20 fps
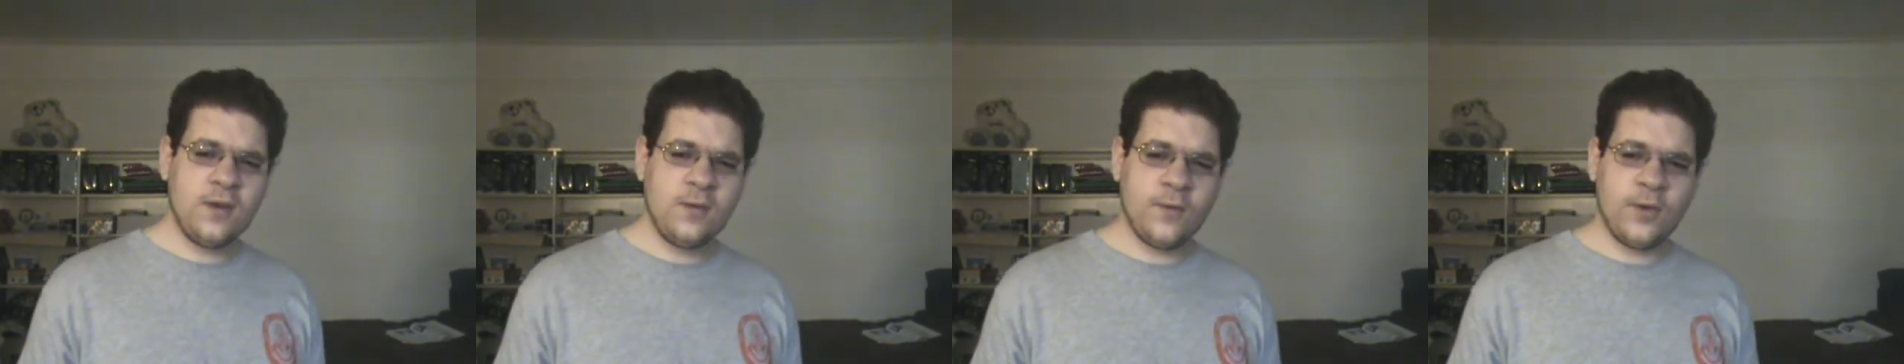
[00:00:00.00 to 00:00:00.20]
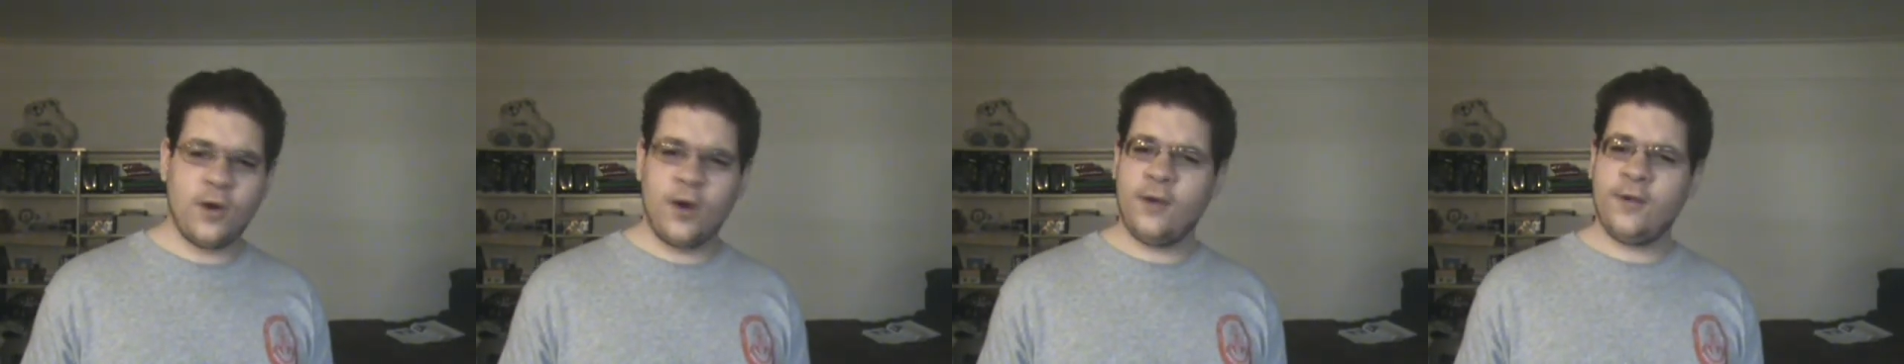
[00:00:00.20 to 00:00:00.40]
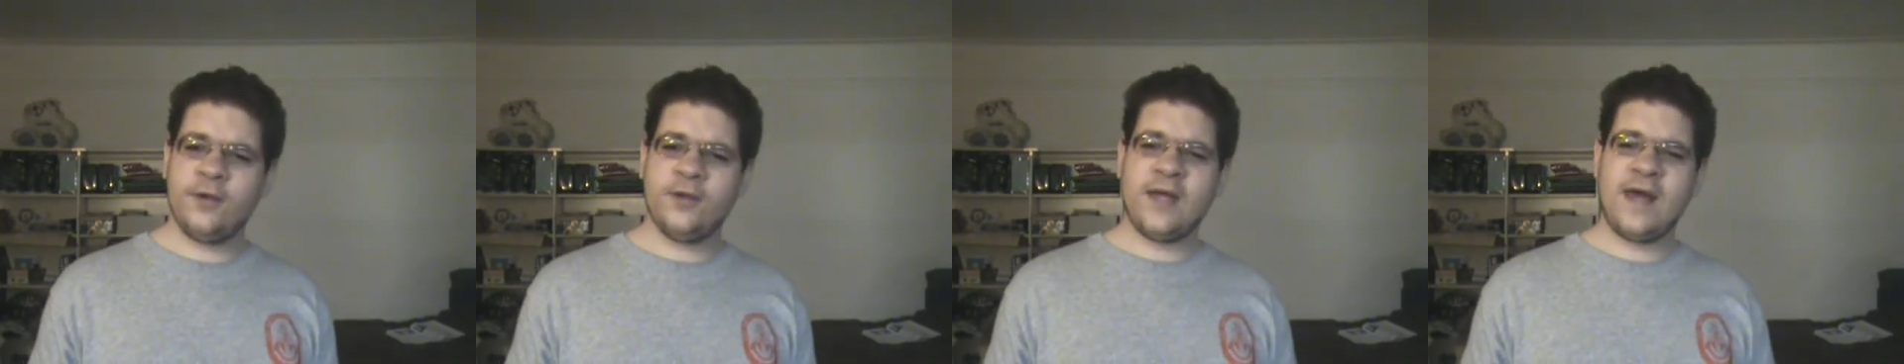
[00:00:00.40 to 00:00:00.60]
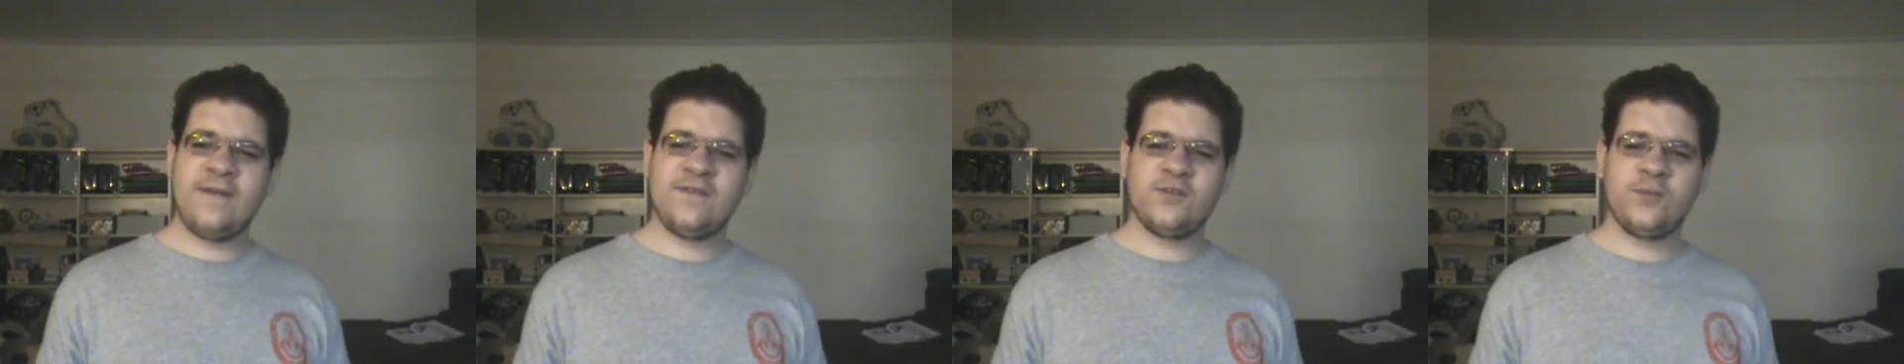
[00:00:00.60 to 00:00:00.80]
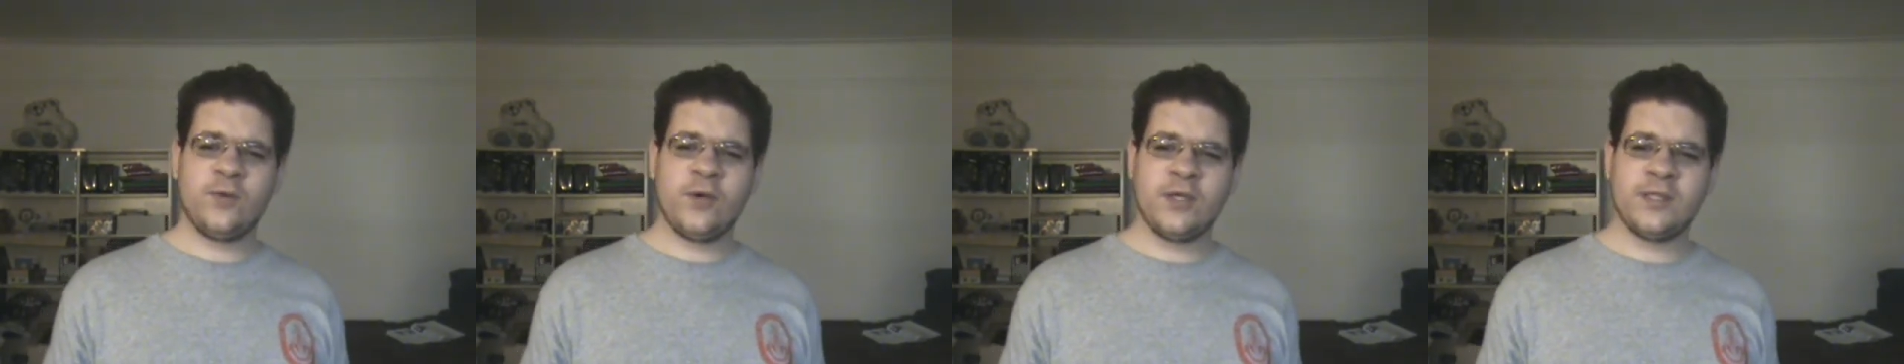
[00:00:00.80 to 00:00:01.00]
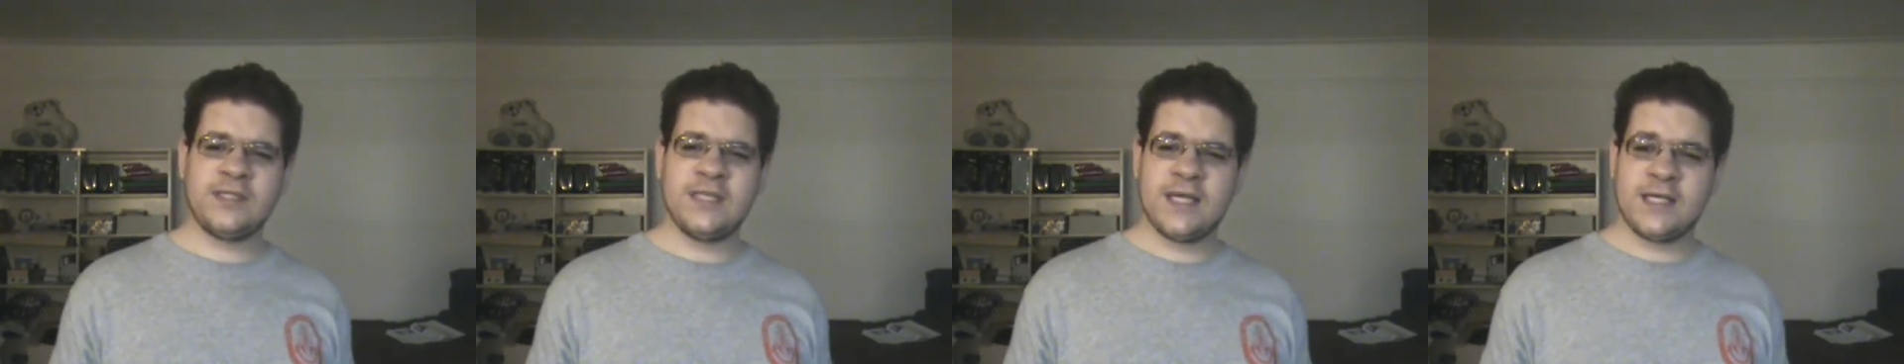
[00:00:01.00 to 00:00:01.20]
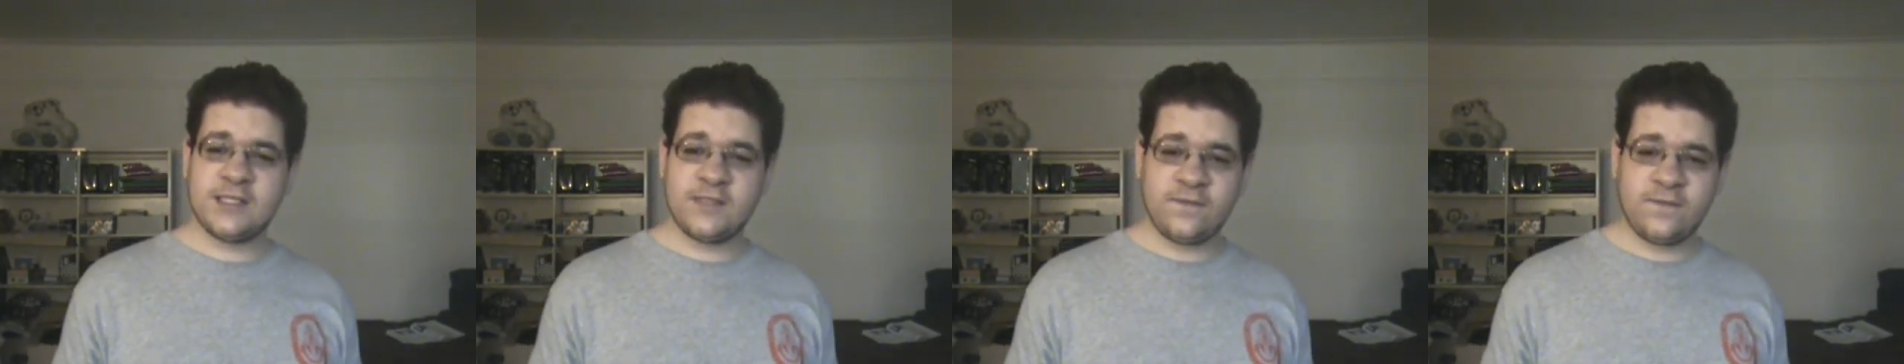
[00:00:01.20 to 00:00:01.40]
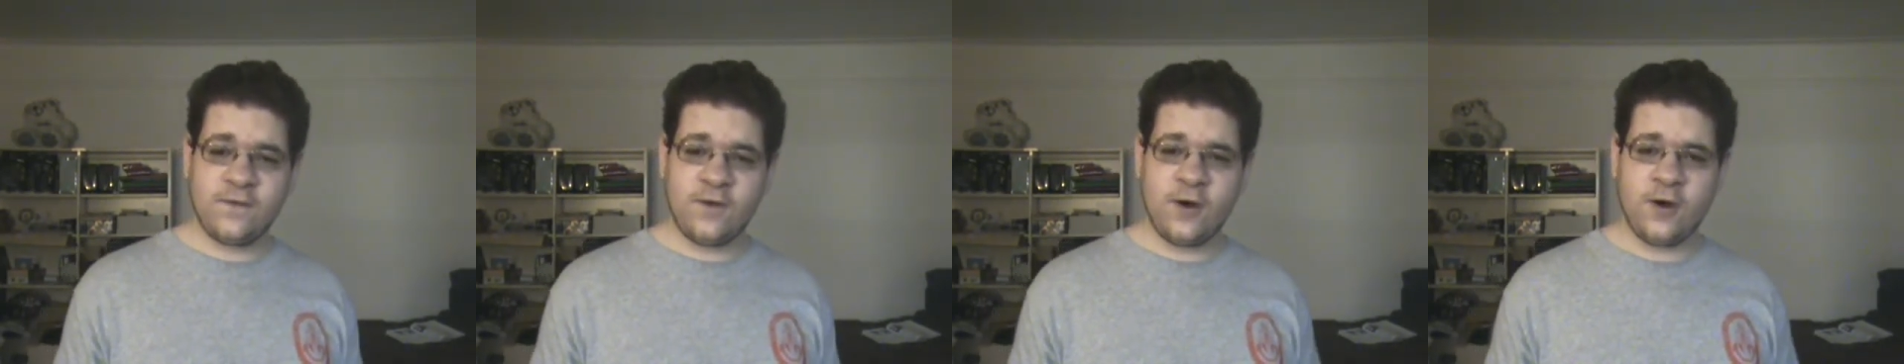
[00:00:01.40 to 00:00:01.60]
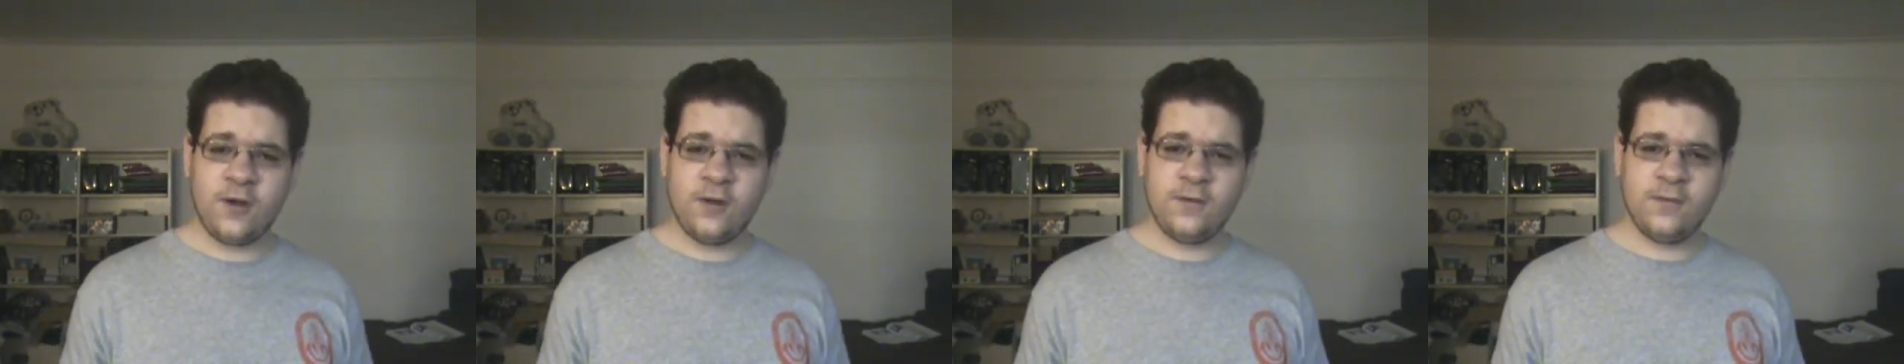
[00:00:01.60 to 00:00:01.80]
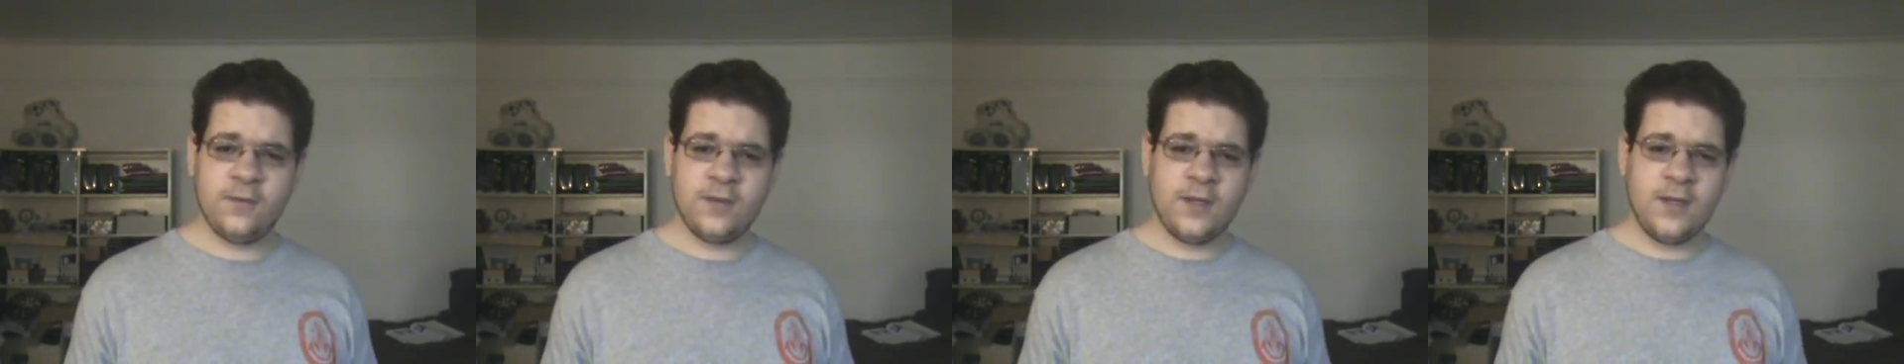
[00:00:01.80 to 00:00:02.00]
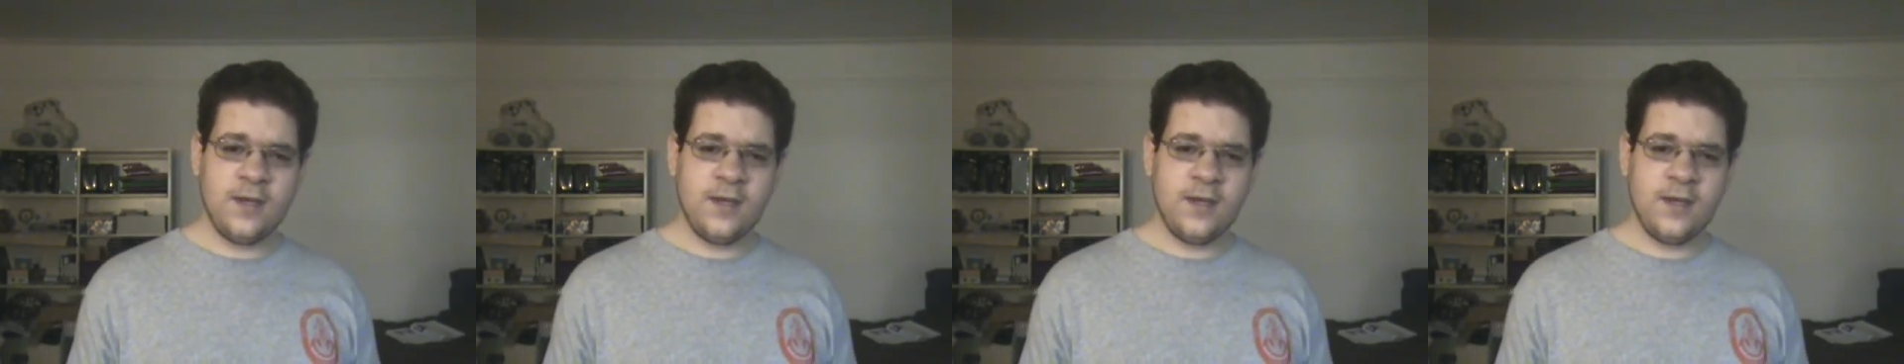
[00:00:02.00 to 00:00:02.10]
when all your life's work takes a fall?